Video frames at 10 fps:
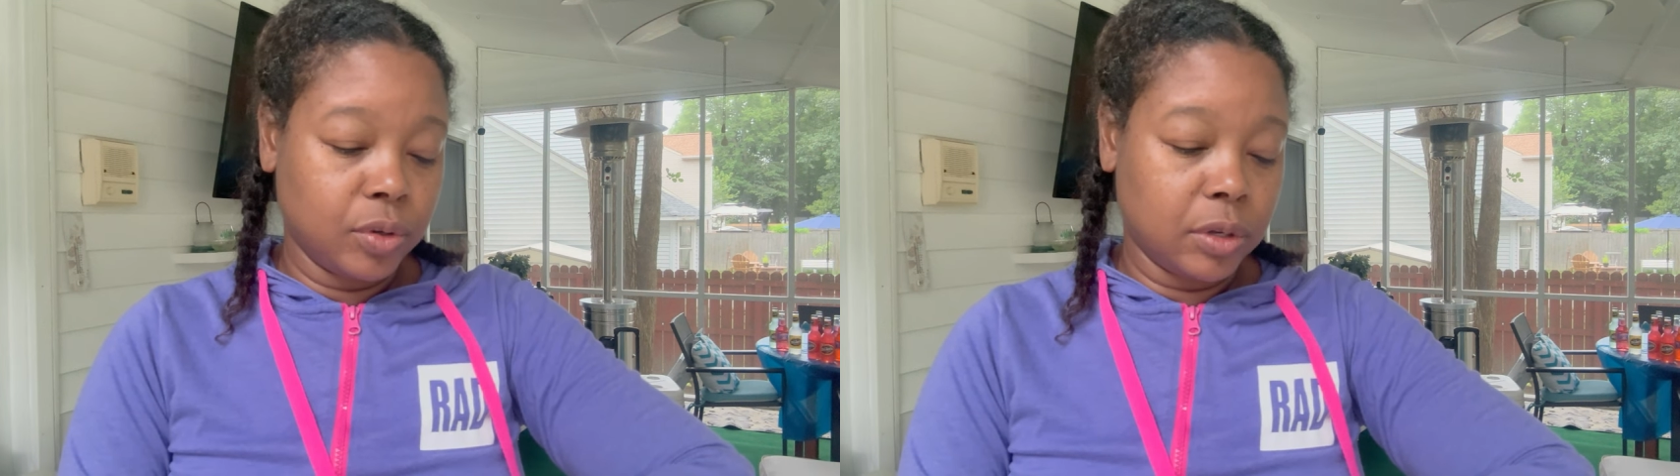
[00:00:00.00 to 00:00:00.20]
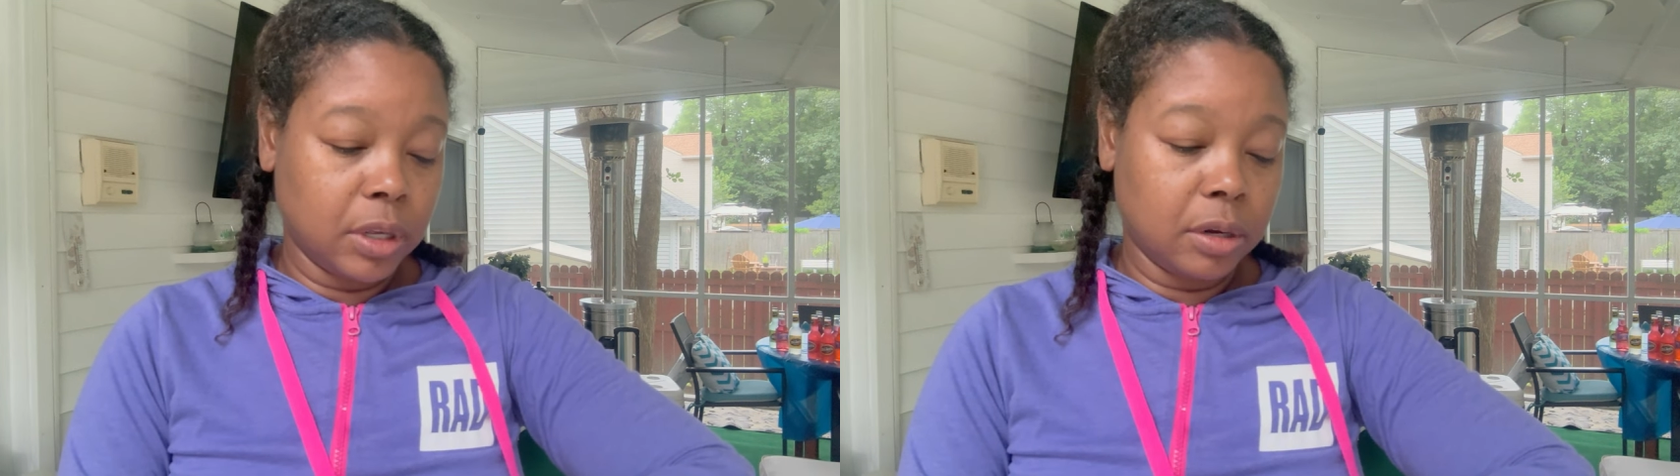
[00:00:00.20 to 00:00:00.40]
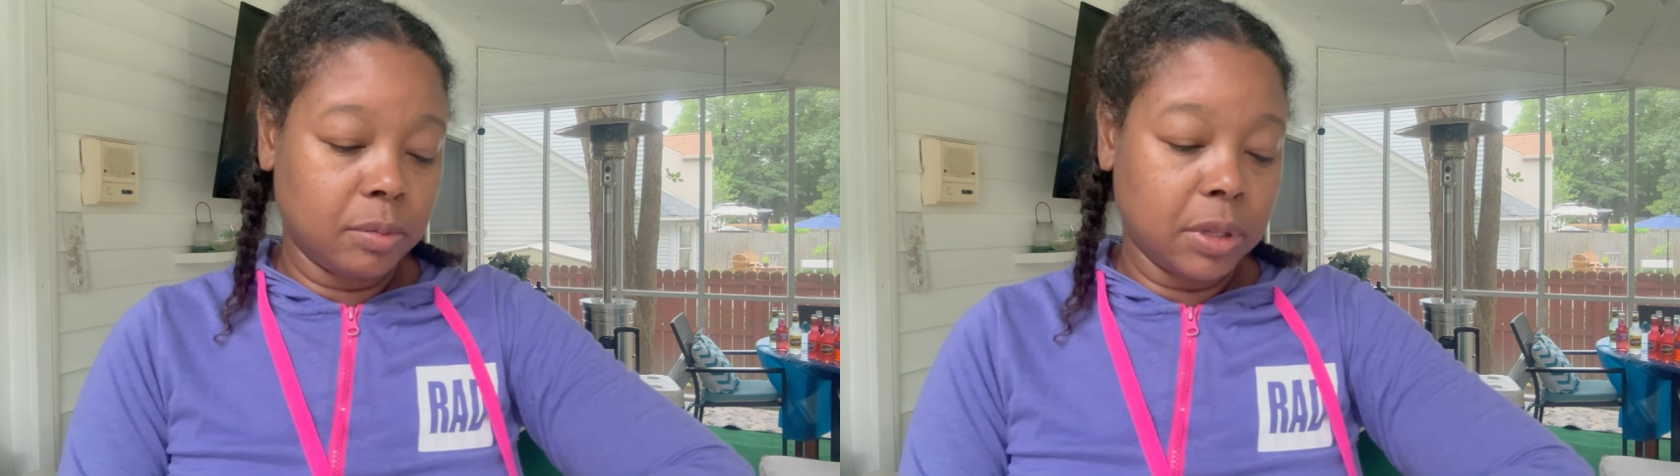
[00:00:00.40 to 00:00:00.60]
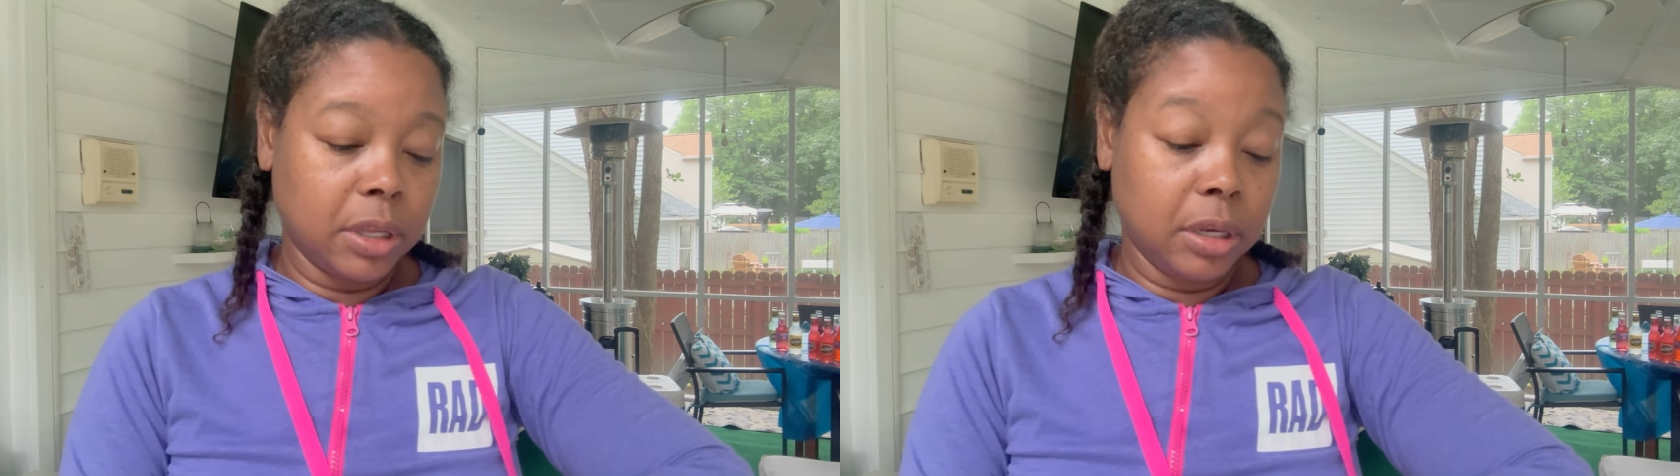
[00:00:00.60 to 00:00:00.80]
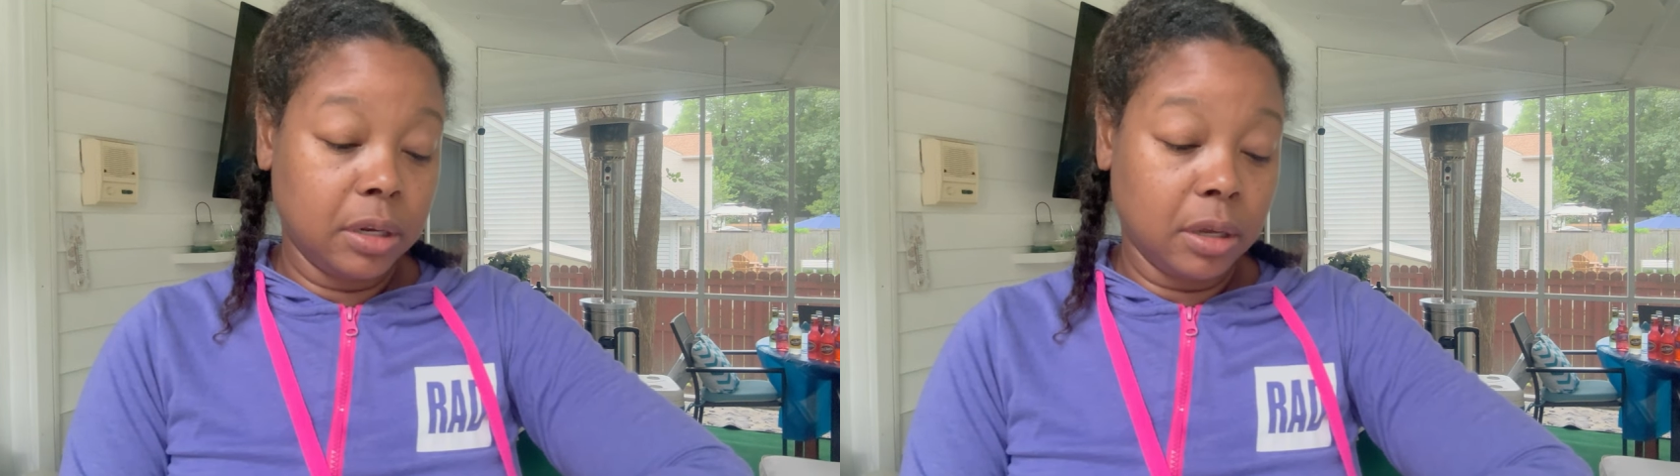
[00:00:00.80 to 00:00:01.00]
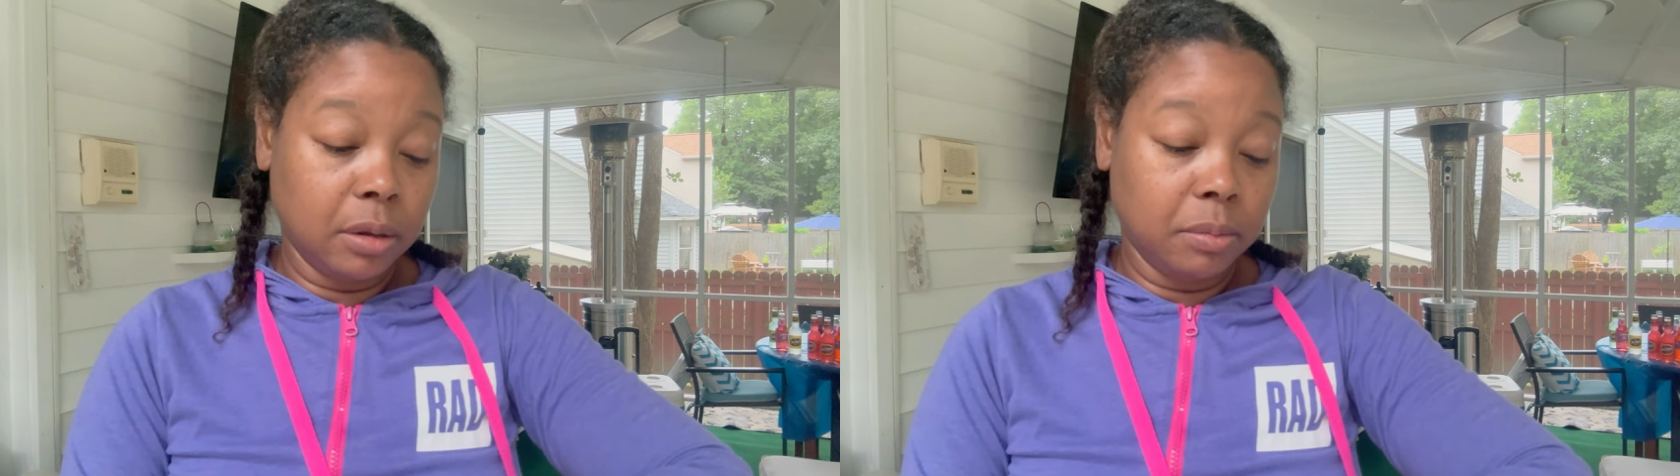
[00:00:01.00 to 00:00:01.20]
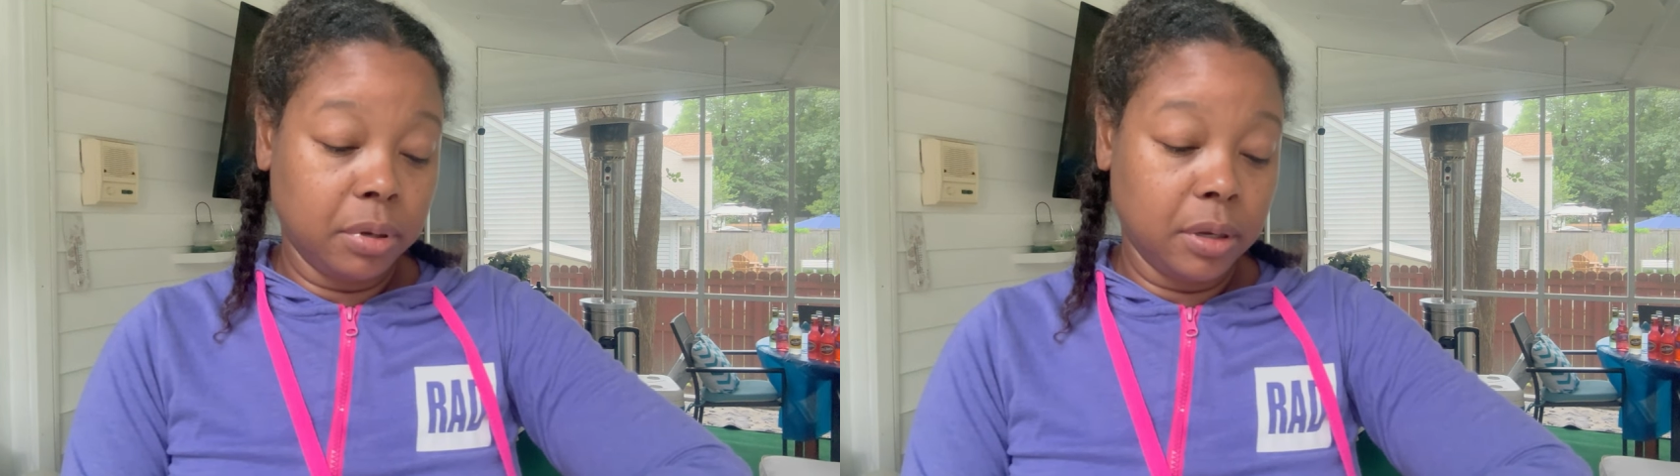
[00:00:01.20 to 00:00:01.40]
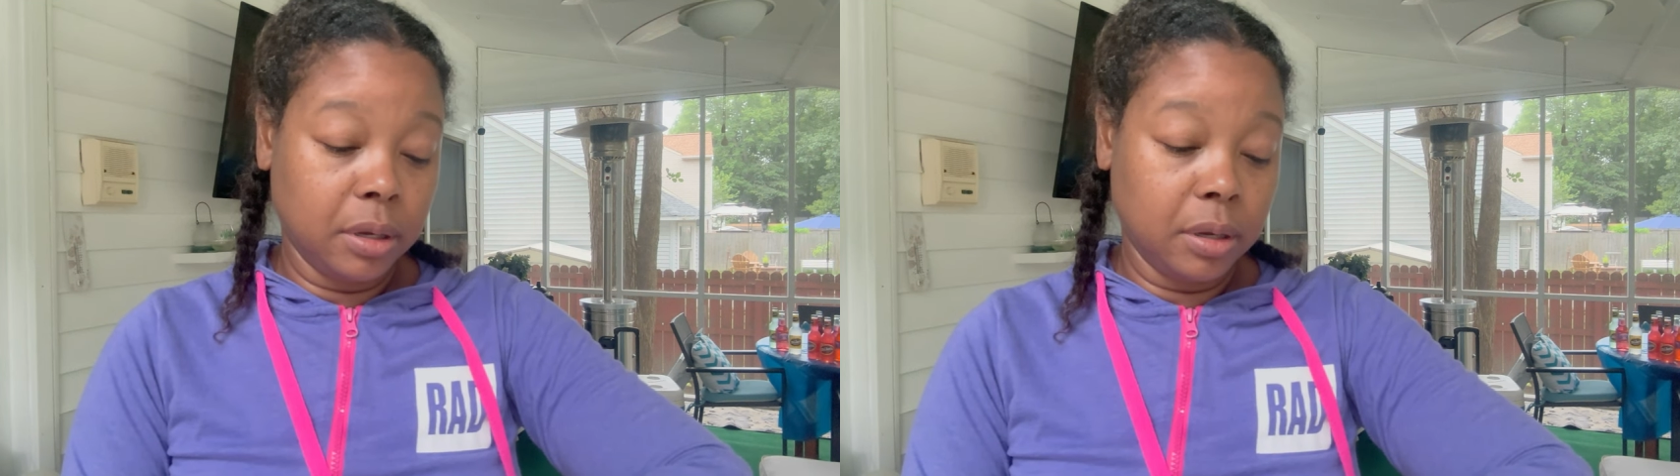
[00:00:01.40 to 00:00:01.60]
get them cleaned up
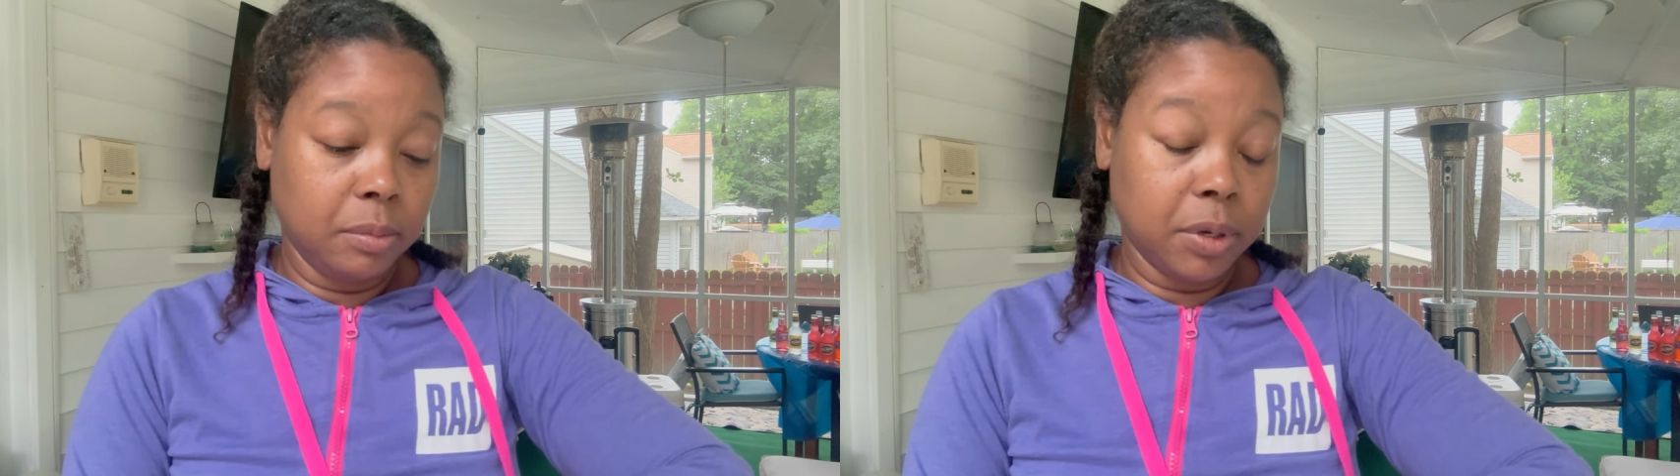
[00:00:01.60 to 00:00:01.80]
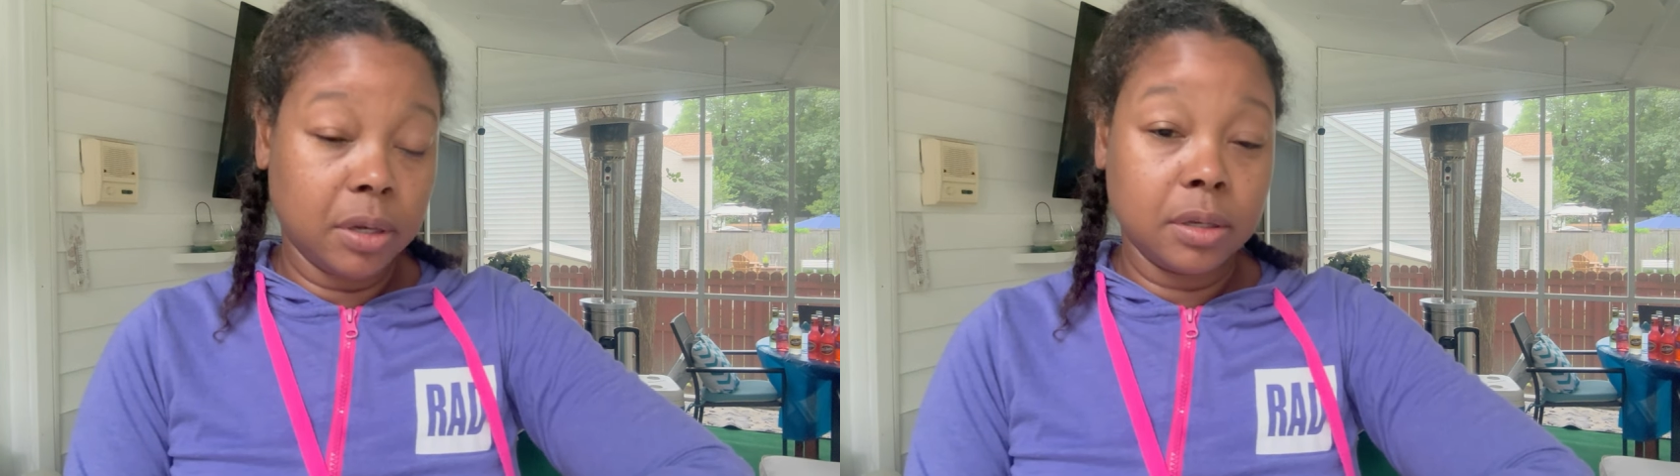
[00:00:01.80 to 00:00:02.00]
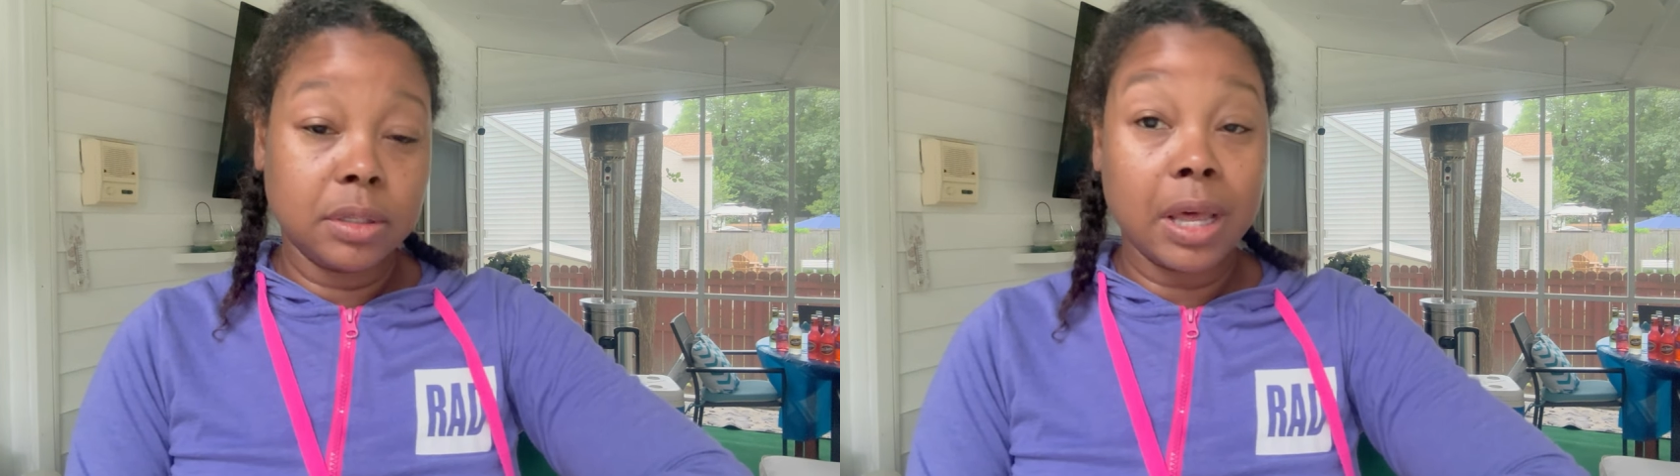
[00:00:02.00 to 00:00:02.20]
because